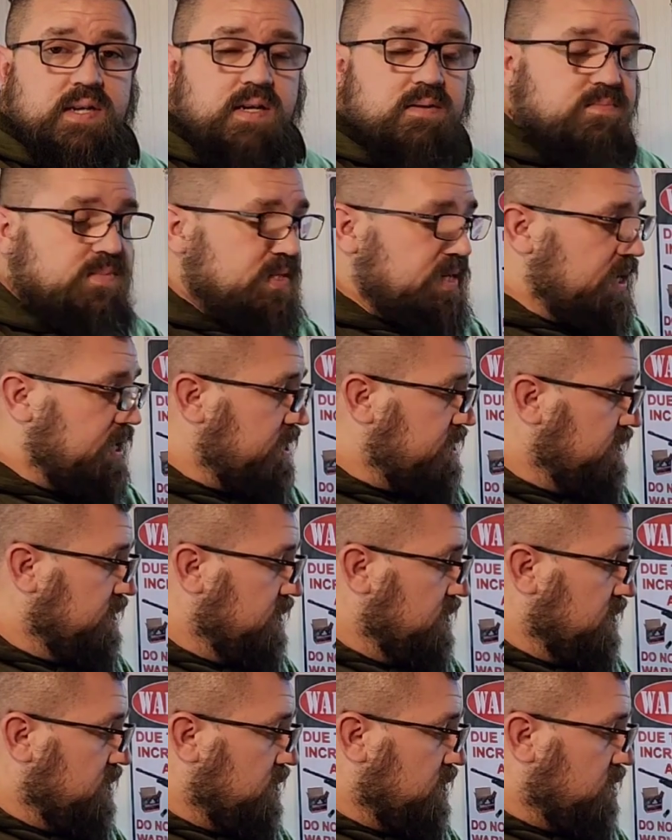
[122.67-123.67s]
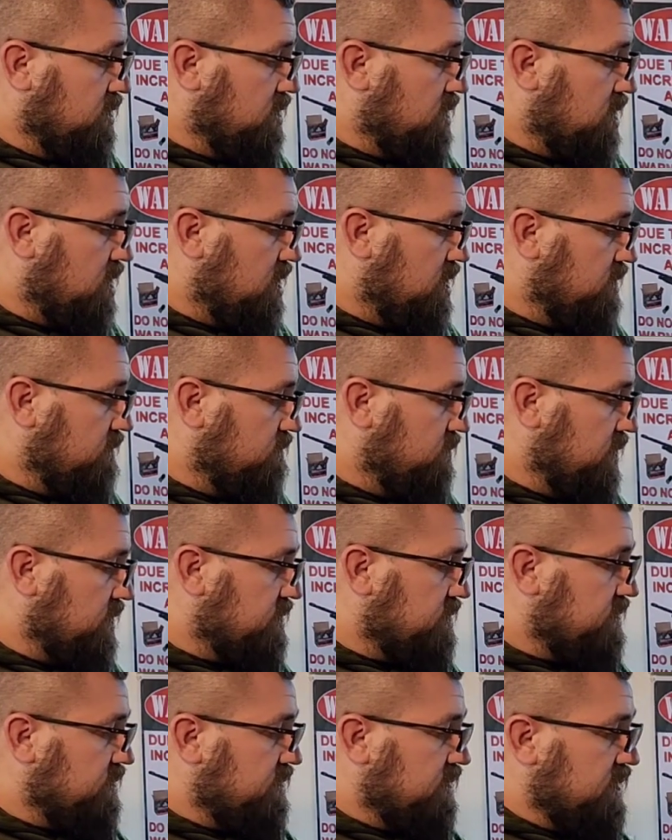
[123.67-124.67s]
comes in, along
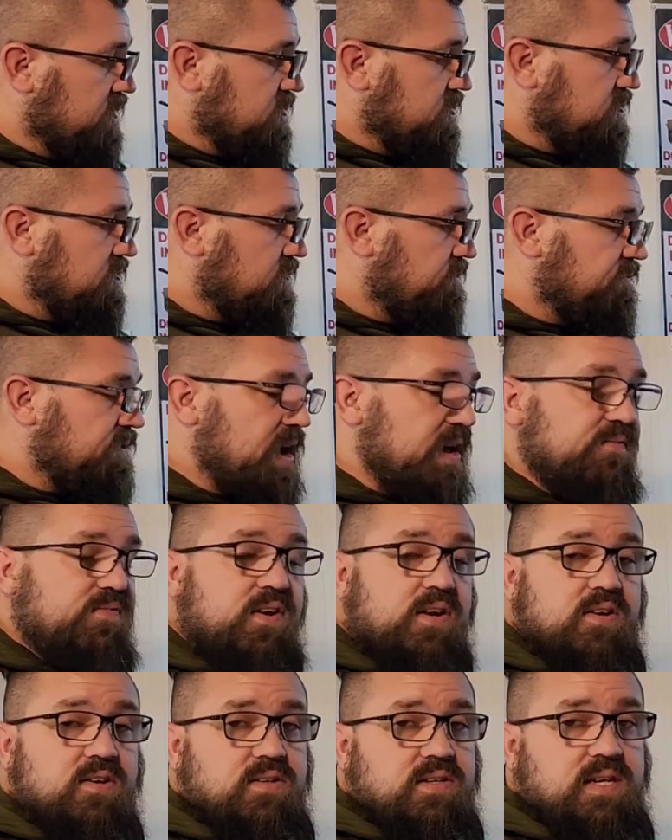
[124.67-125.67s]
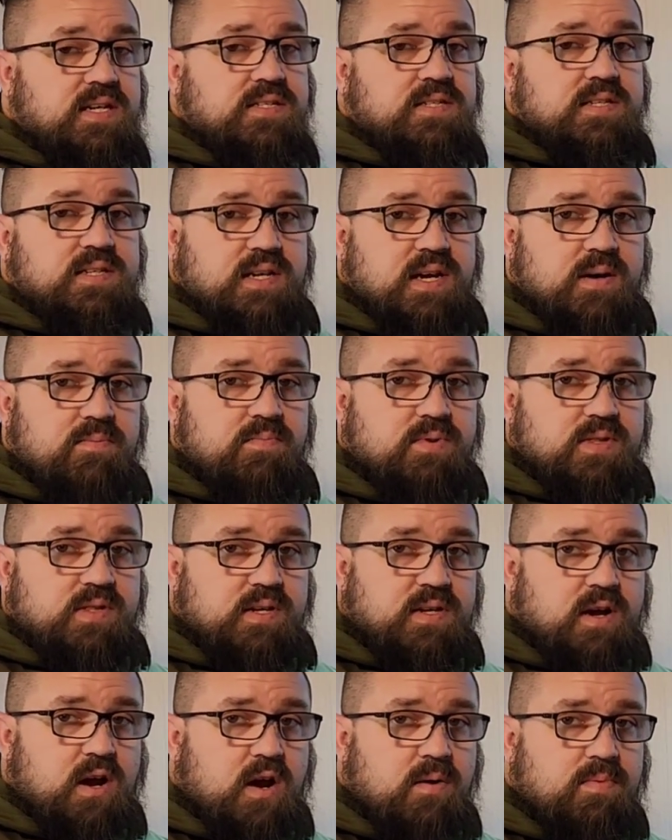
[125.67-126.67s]
with this. The 500 doesn't come with
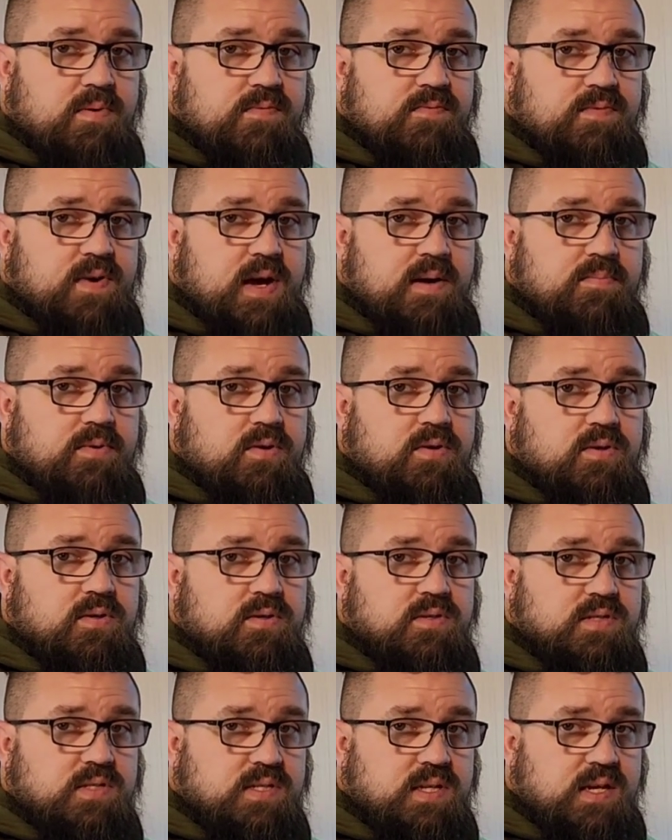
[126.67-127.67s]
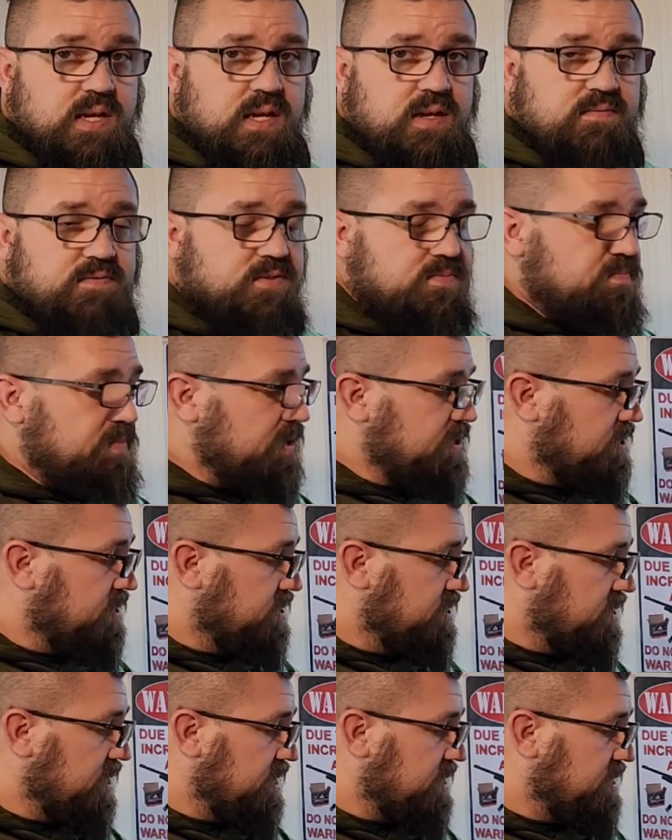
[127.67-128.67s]
the carbon fiber sleeves, but the
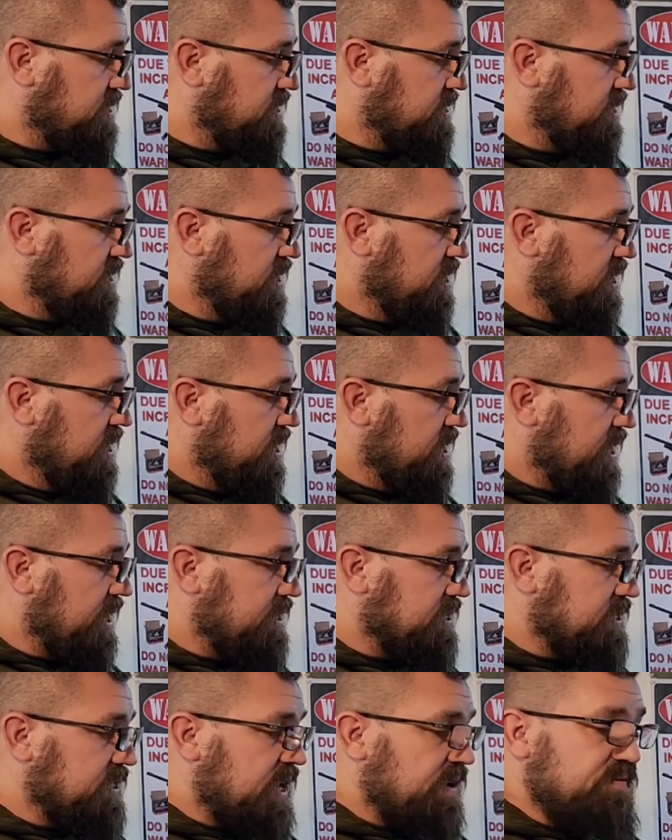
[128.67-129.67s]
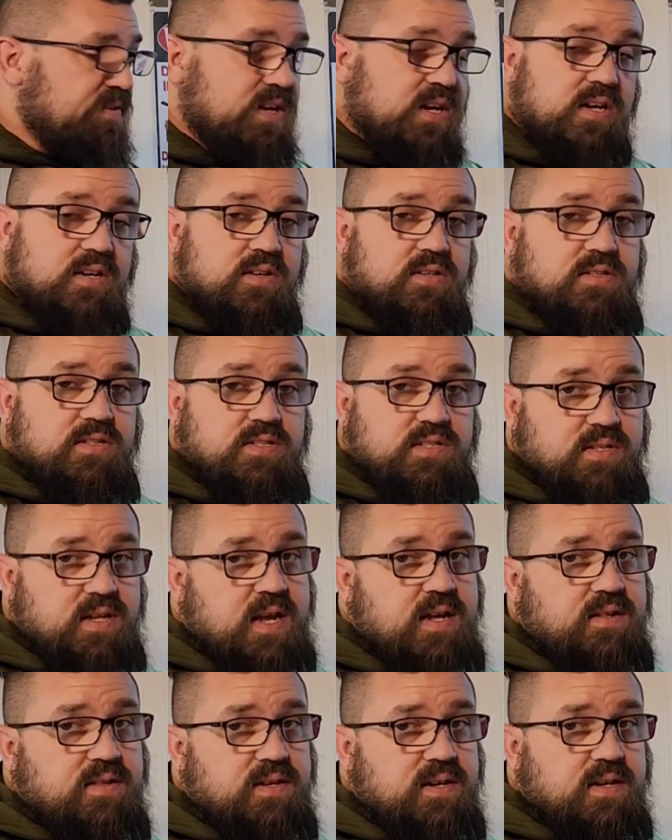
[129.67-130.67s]
6 and 700
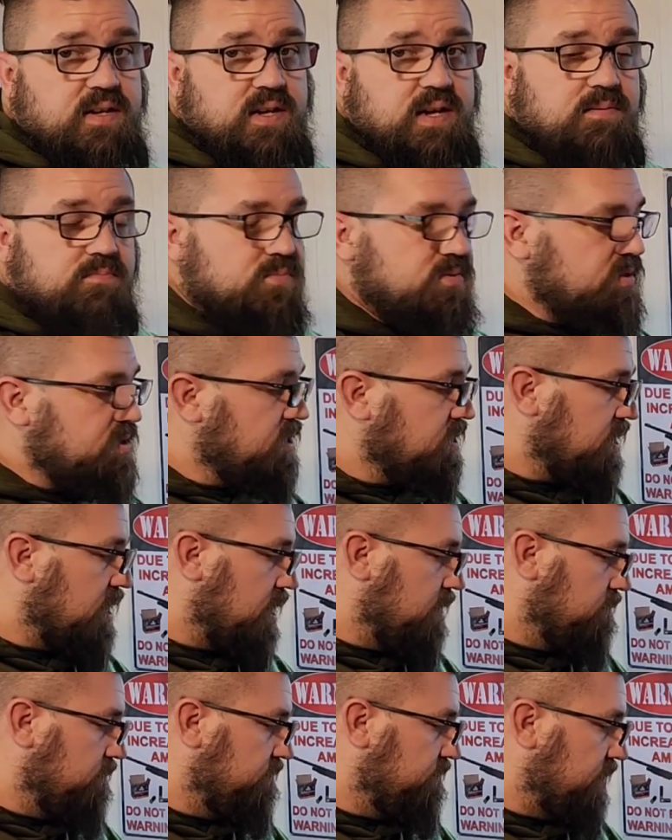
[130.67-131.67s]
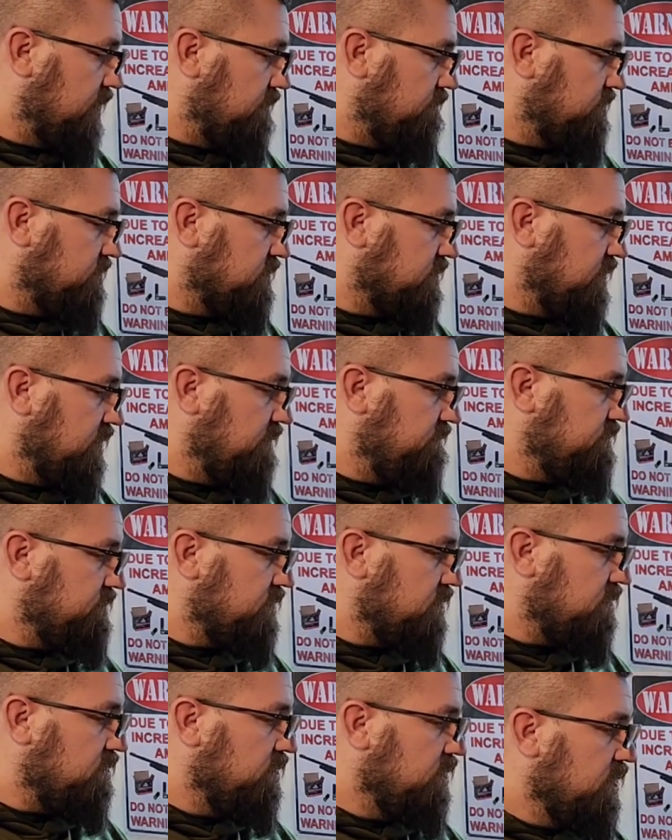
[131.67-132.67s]
state that it comes with the carbon fiber sleeve.
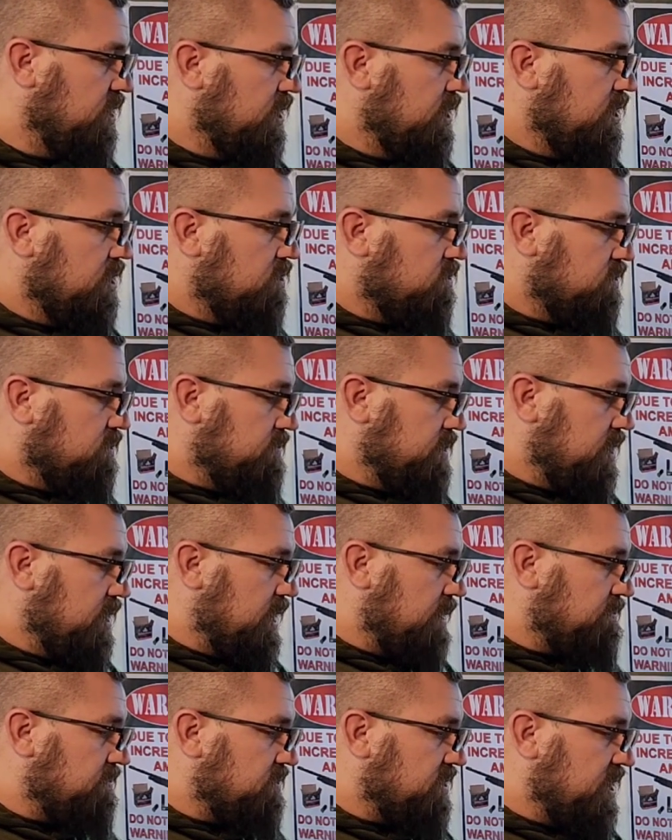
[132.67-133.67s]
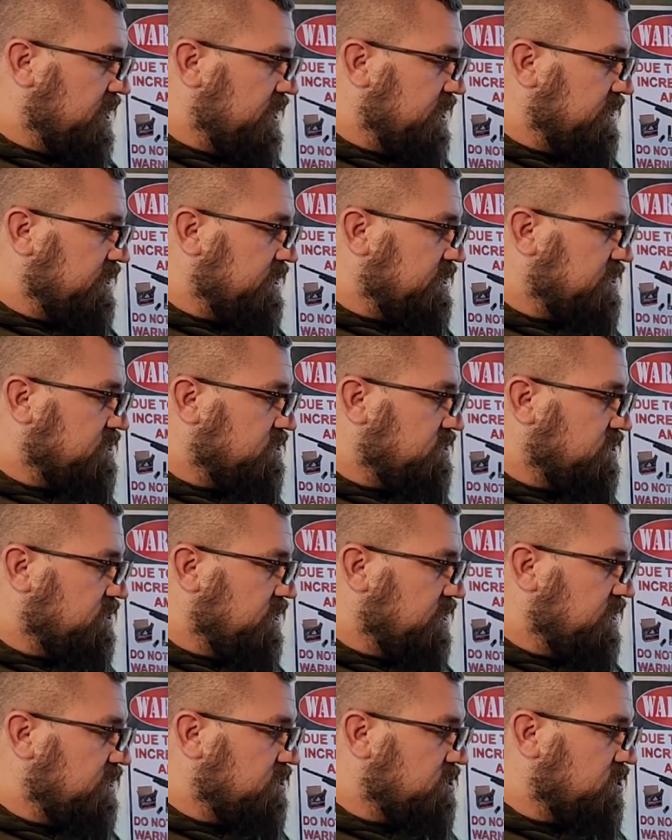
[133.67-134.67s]
So we'll be upgrading this to
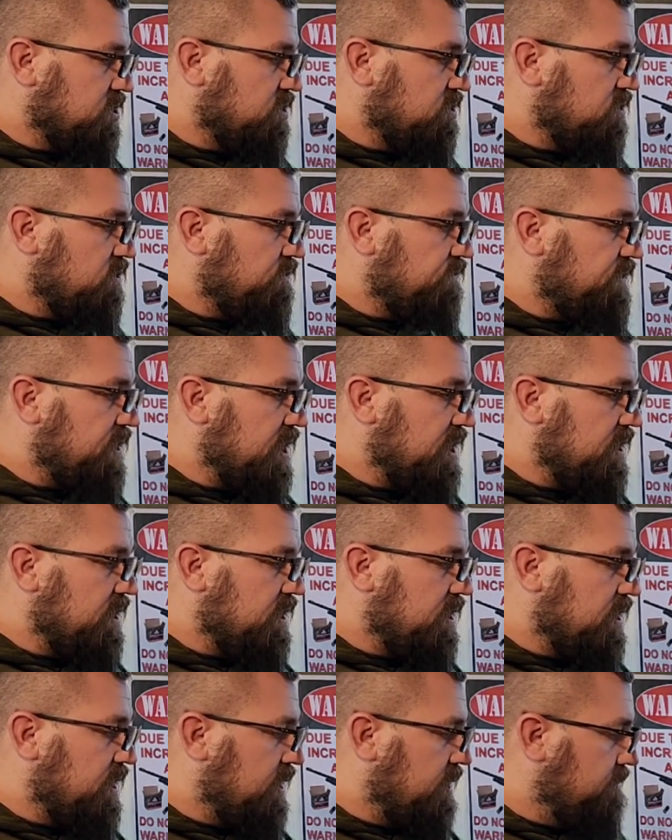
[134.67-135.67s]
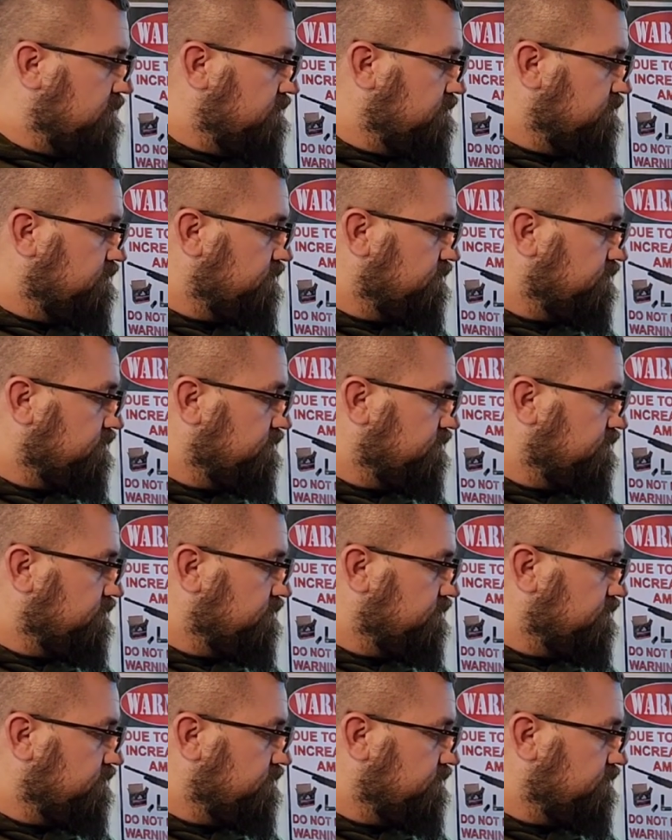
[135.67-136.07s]
the internal carbon